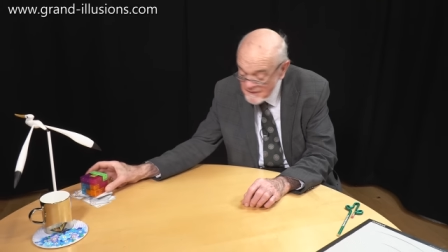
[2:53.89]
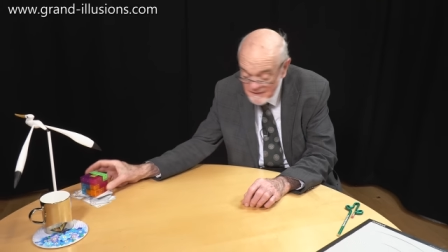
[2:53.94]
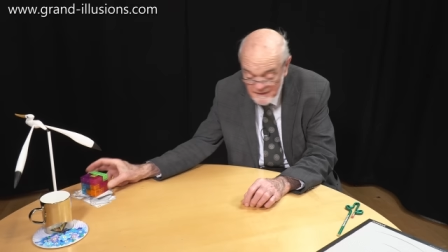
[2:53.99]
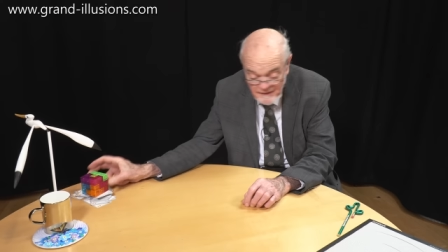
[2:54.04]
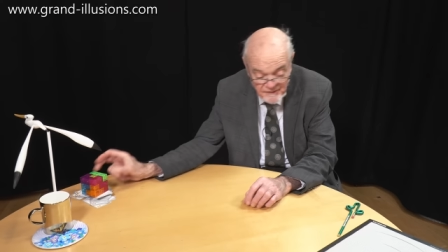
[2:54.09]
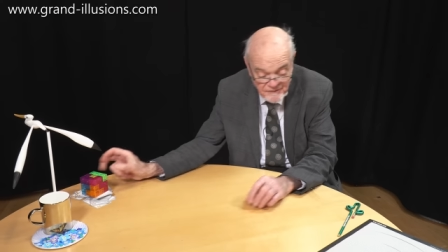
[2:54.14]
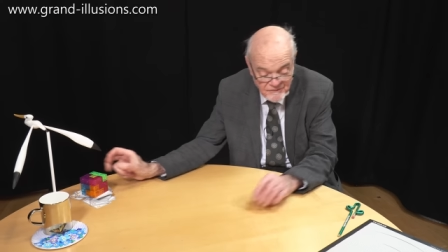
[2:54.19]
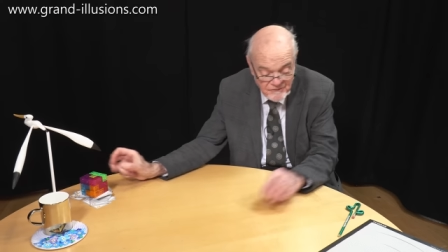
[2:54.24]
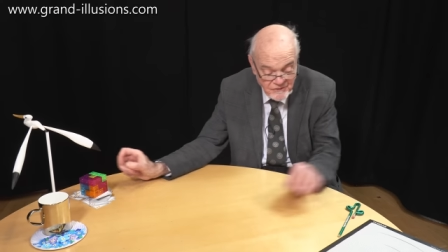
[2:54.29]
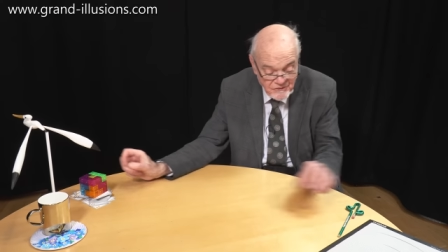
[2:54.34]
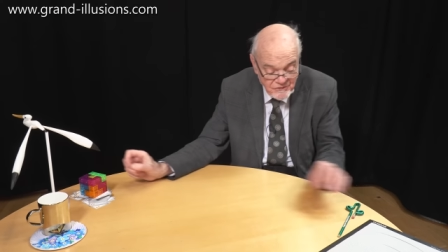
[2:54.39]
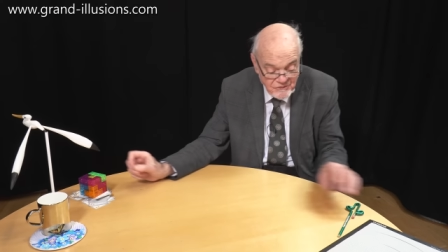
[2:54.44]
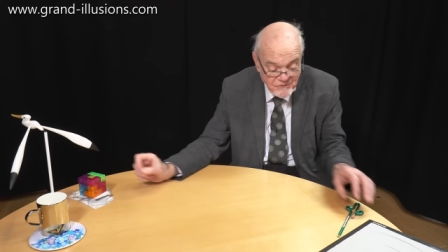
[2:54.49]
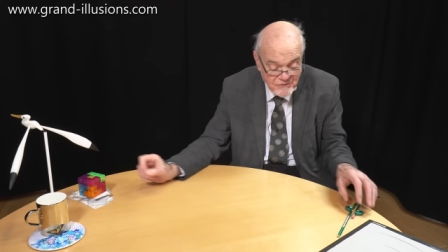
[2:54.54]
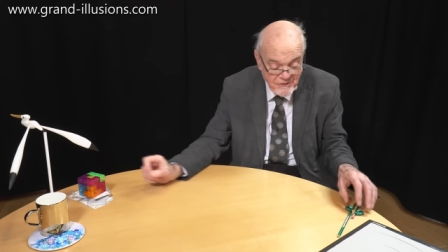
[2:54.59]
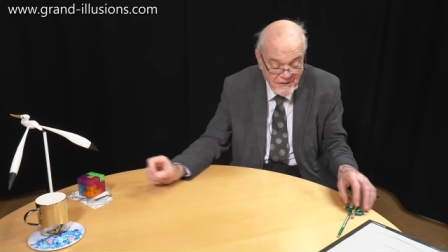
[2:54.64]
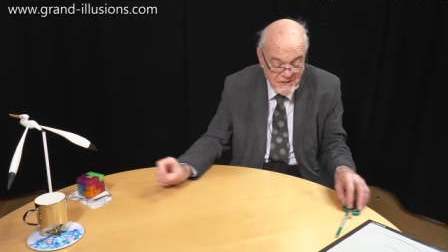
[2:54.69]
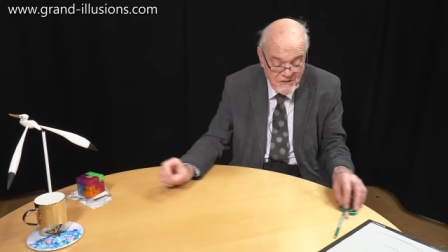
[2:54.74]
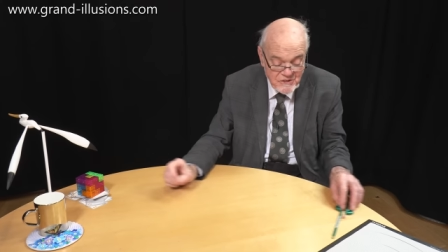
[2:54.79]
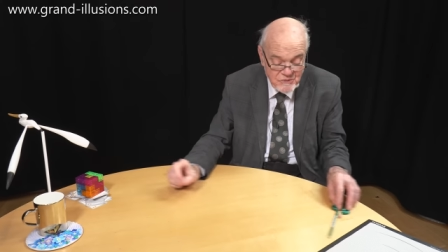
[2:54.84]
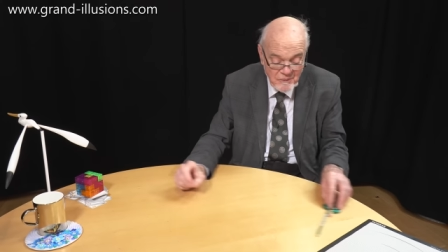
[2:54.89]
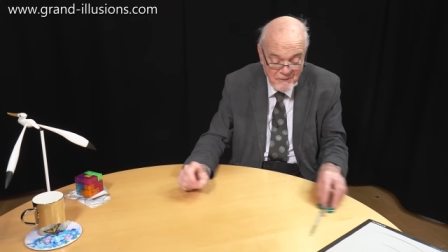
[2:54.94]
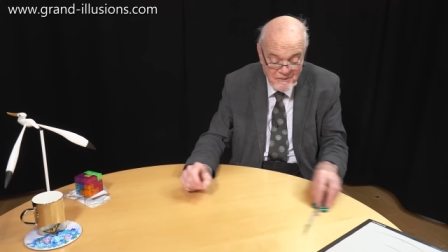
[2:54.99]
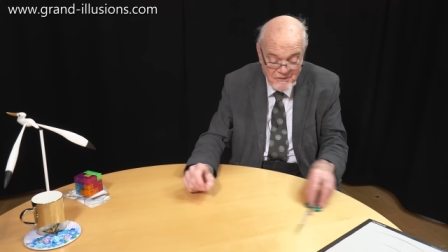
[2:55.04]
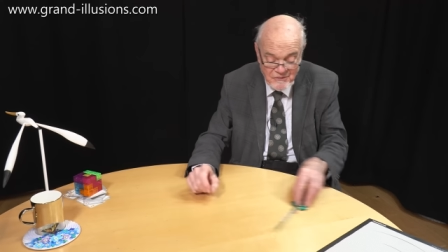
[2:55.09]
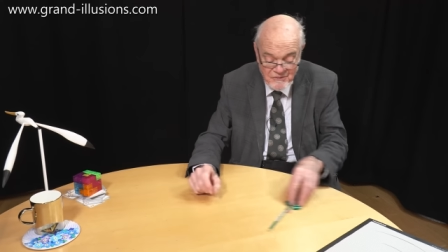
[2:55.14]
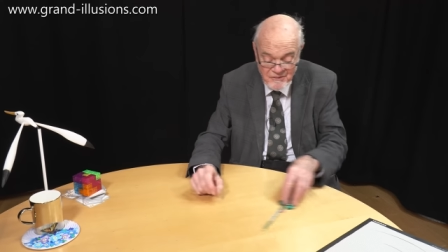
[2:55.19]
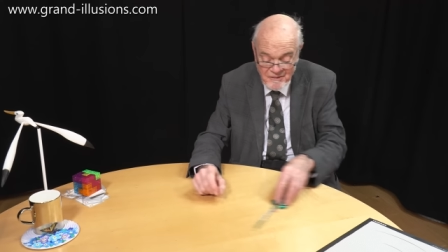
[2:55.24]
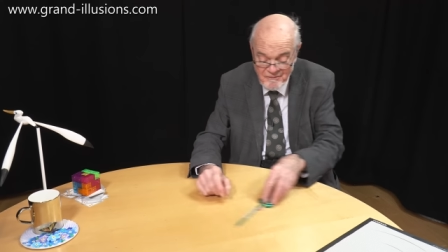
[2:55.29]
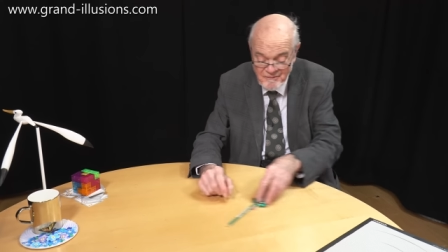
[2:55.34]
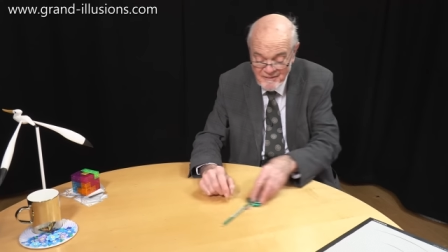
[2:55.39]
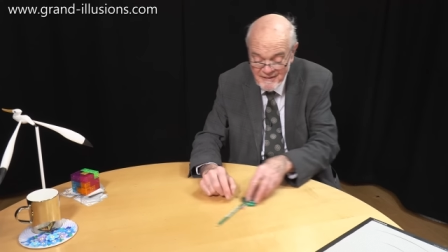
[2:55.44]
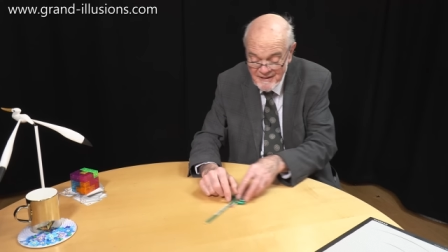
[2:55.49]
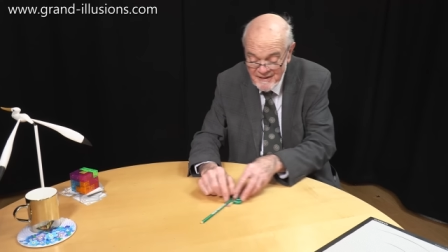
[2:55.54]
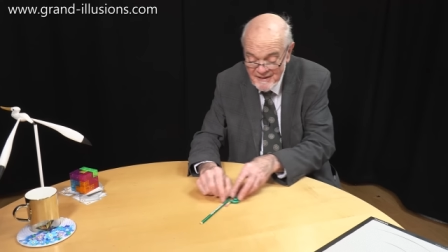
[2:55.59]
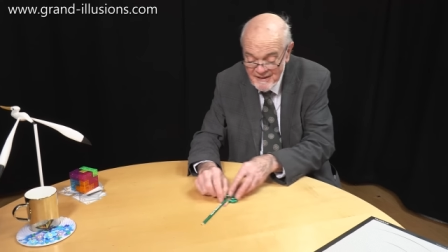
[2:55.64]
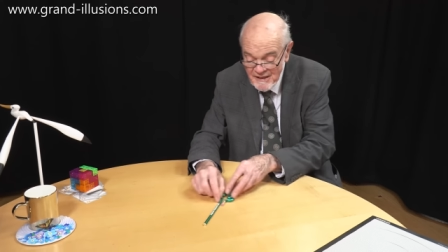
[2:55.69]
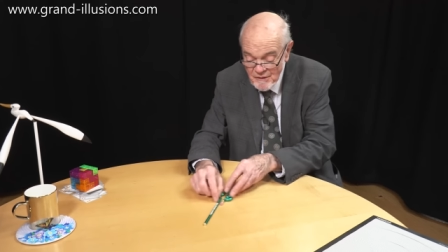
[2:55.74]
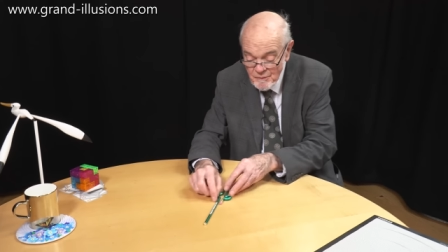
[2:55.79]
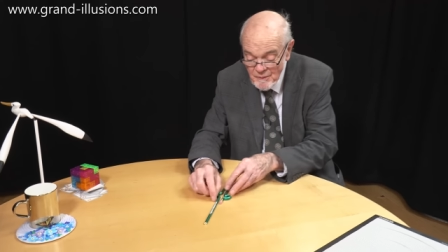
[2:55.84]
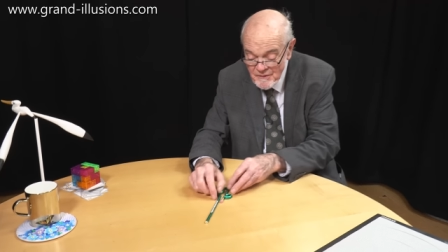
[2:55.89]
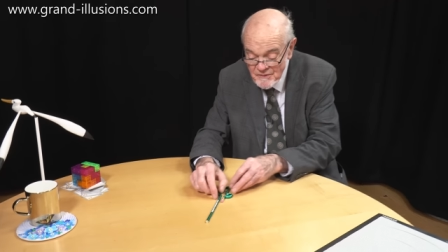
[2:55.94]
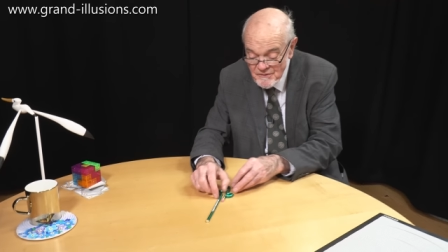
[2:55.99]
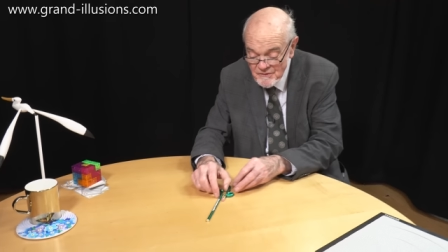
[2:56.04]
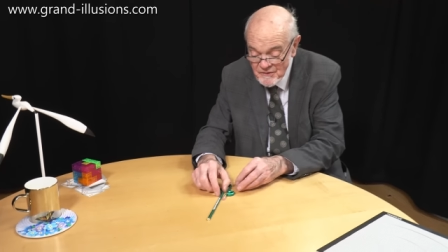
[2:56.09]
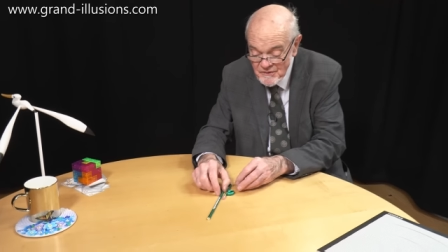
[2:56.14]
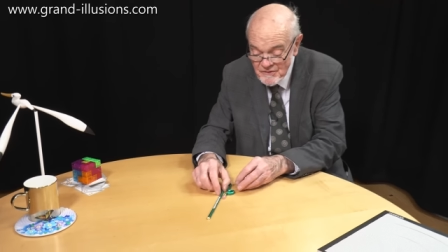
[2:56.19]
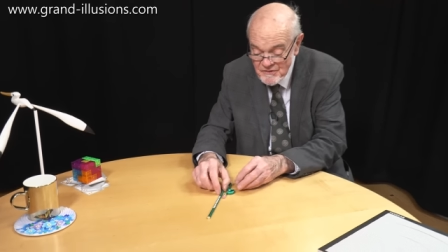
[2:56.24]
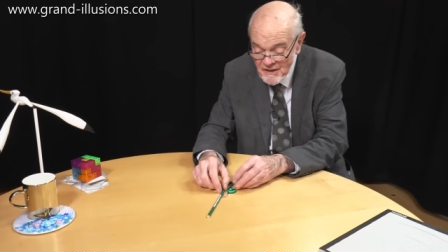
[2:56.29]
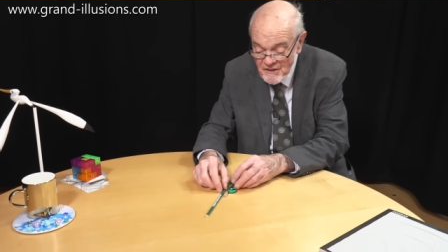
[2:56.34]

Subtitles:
Here's a strange one. He said he went to this